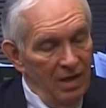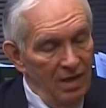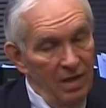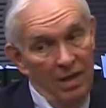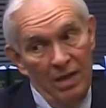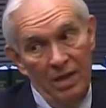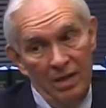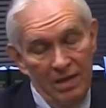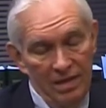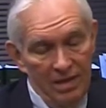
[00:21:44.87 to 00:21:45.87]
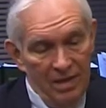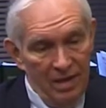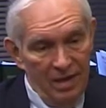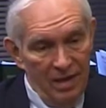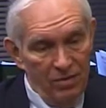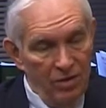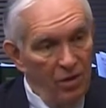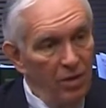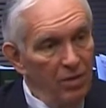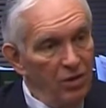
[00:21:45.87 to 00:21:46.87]
in the, I think it was in the
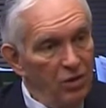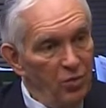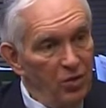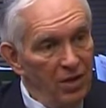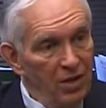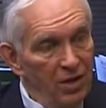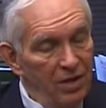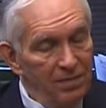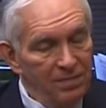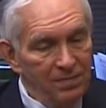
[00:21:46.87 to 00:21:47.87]
Hermitage Hotel here.